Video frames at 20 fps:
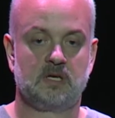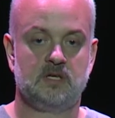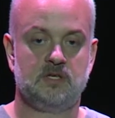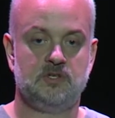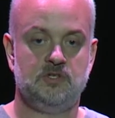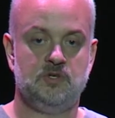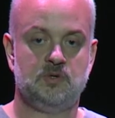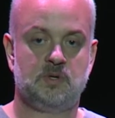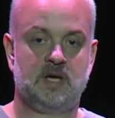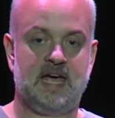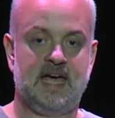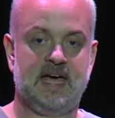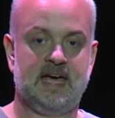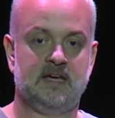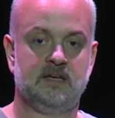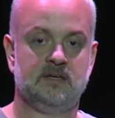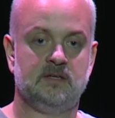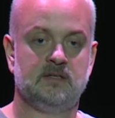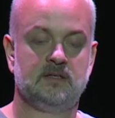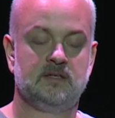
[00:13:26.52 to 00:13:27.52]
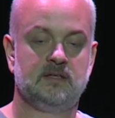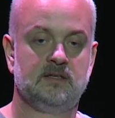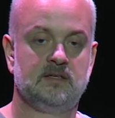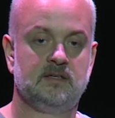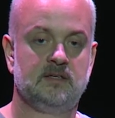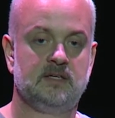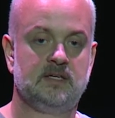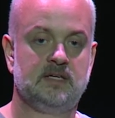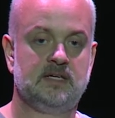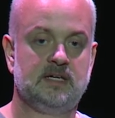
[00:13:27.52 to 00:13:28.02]
you can
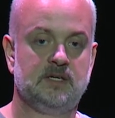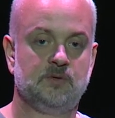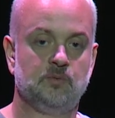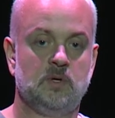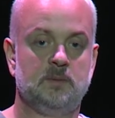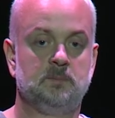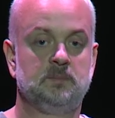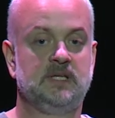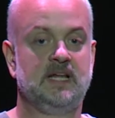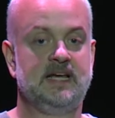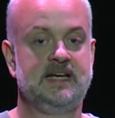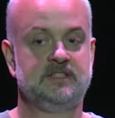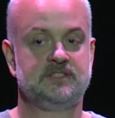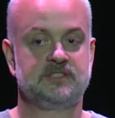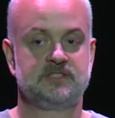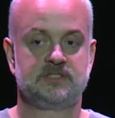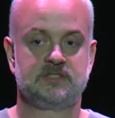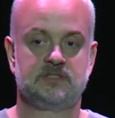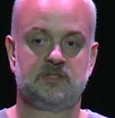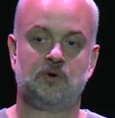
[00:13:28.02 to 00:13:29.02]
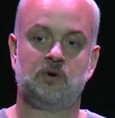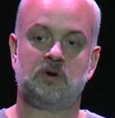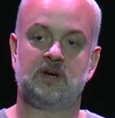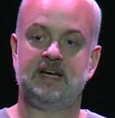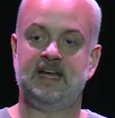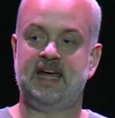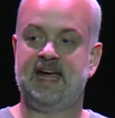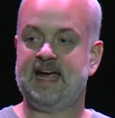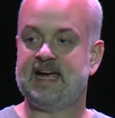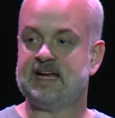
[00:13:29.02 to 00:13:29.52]
replace or
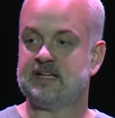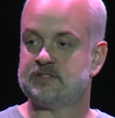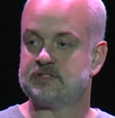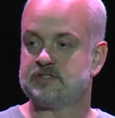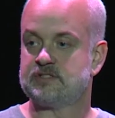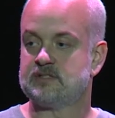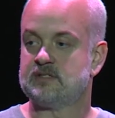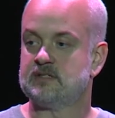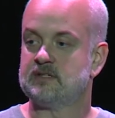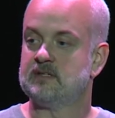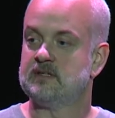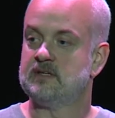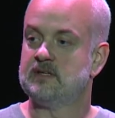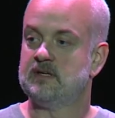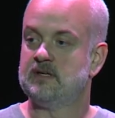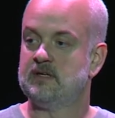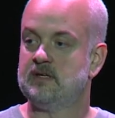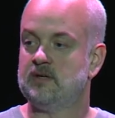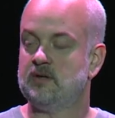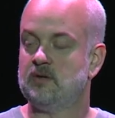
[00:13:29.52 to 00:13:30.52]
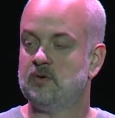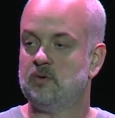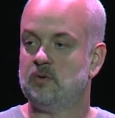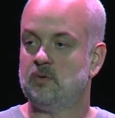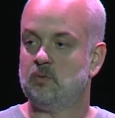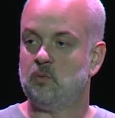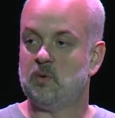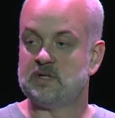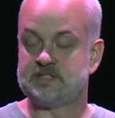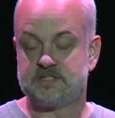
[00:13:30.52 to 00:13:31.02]
enhance
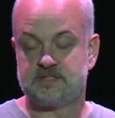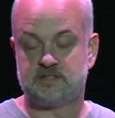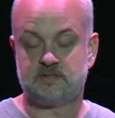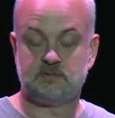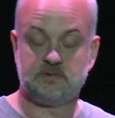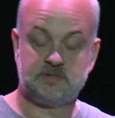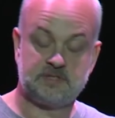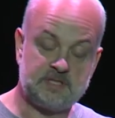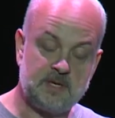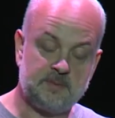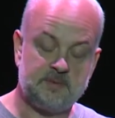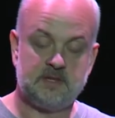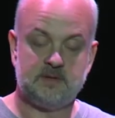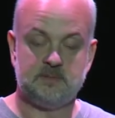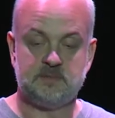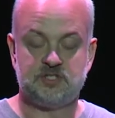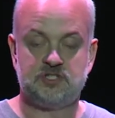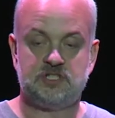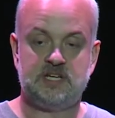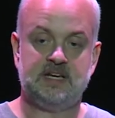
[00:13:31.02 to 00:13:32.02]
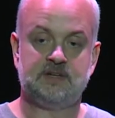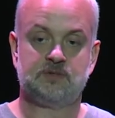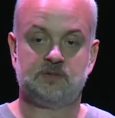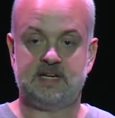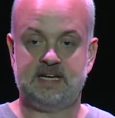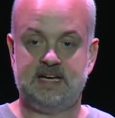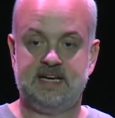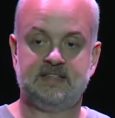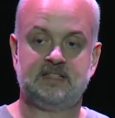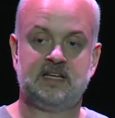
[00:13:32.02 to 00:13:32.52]
what's some of the
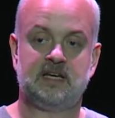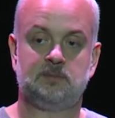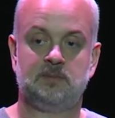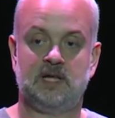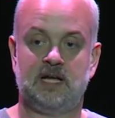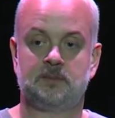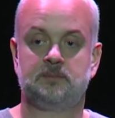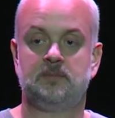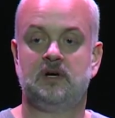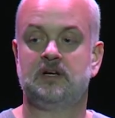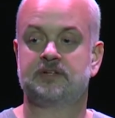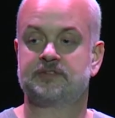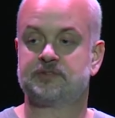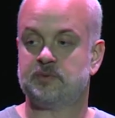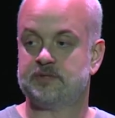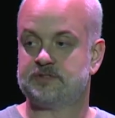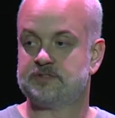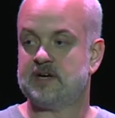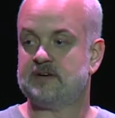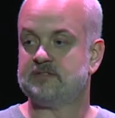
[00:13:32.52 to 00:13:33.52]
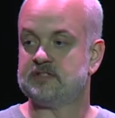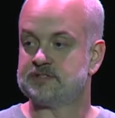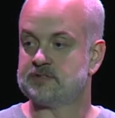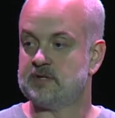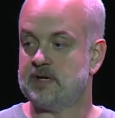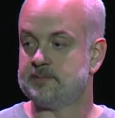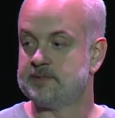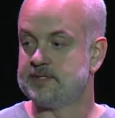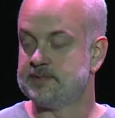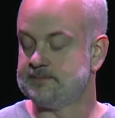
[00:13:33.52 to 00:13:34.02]
machinery in that black box with
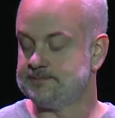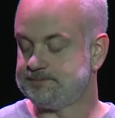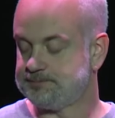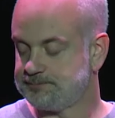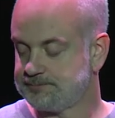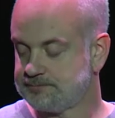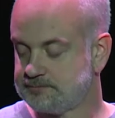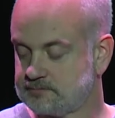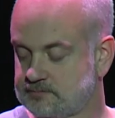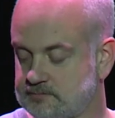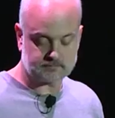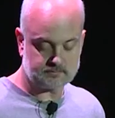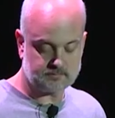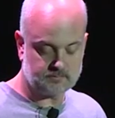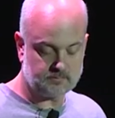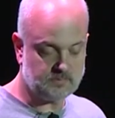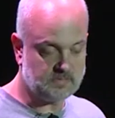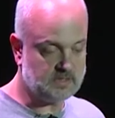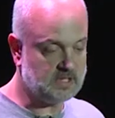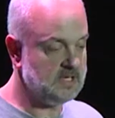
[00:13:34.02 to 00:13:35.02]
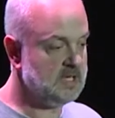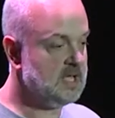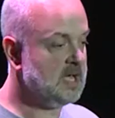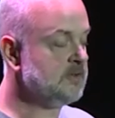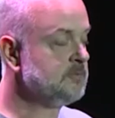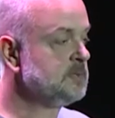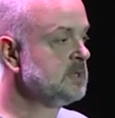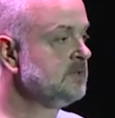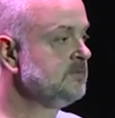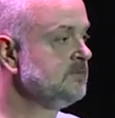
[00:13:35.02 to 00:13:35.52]
JavaScript.
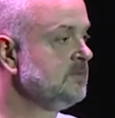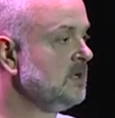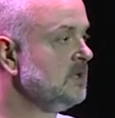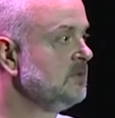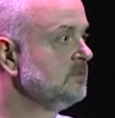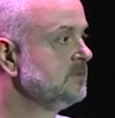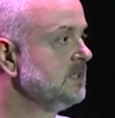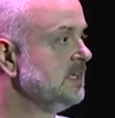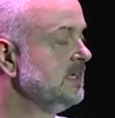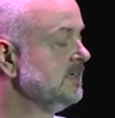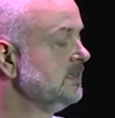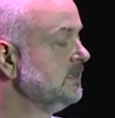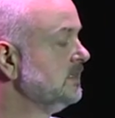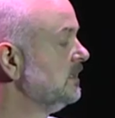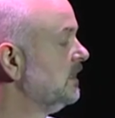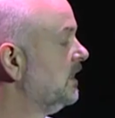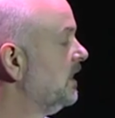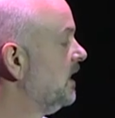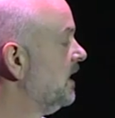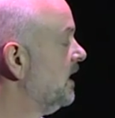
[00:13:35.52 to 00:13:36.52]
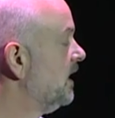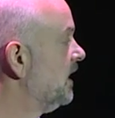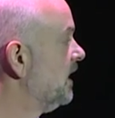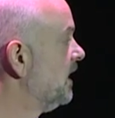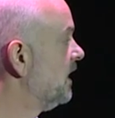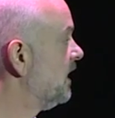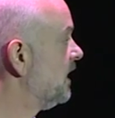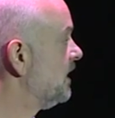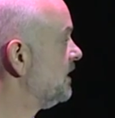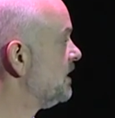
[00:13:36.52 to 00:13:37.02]
I've been involved in
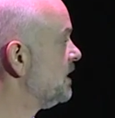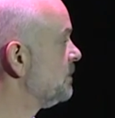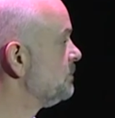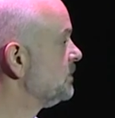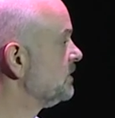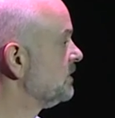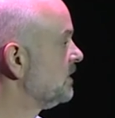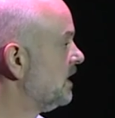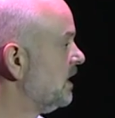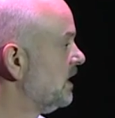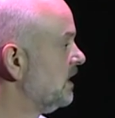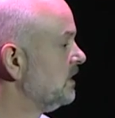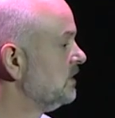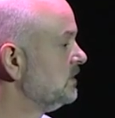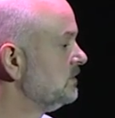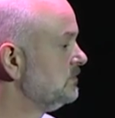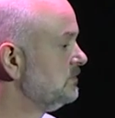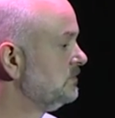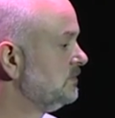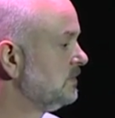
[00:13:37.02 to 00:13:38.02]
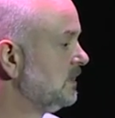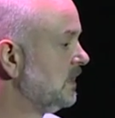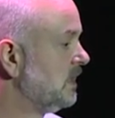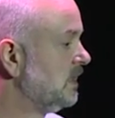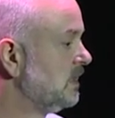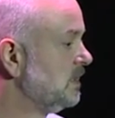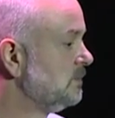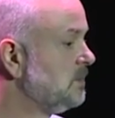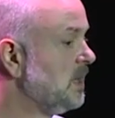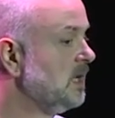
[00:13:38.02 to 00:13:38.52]
a number of
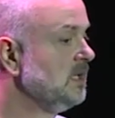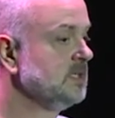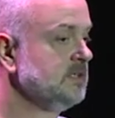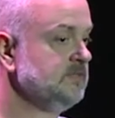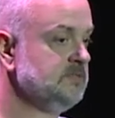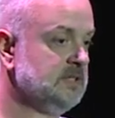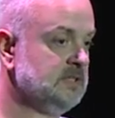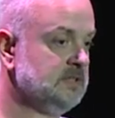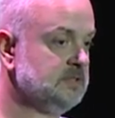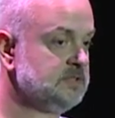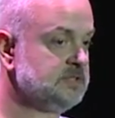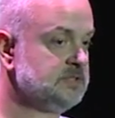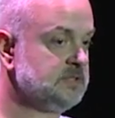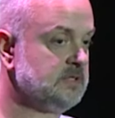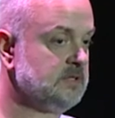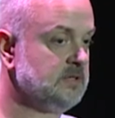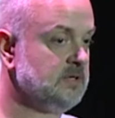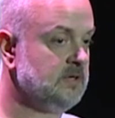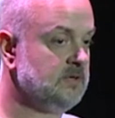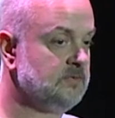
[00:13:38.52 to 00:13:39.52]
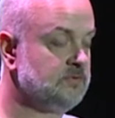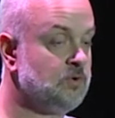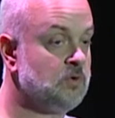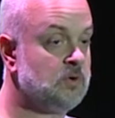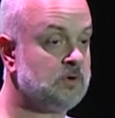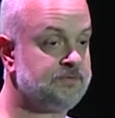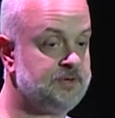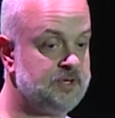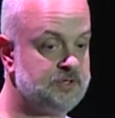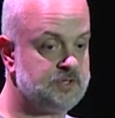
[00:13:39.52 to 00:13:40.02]
uh, polyfills
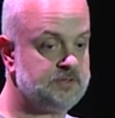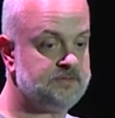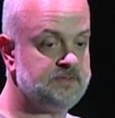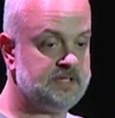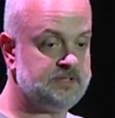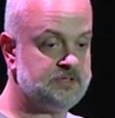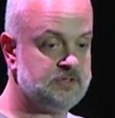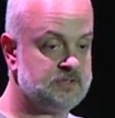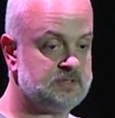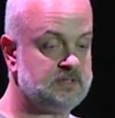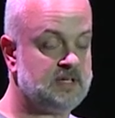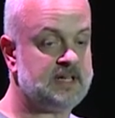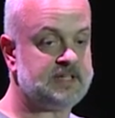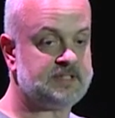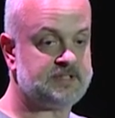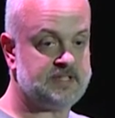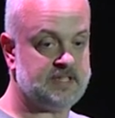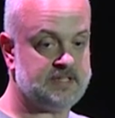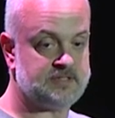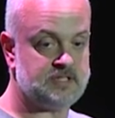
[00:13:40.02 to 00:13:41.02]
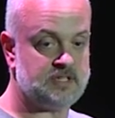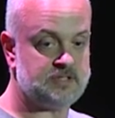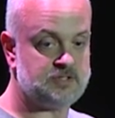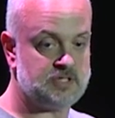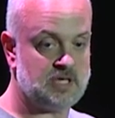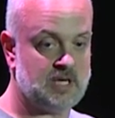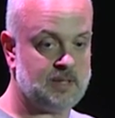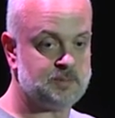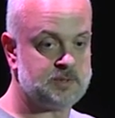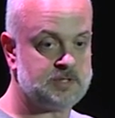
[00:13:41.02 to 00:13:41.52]
for future features like CSS
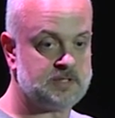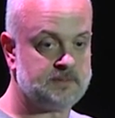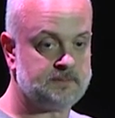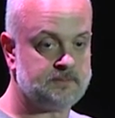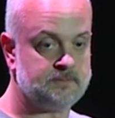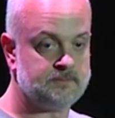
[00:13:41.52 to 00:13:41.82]
shapes,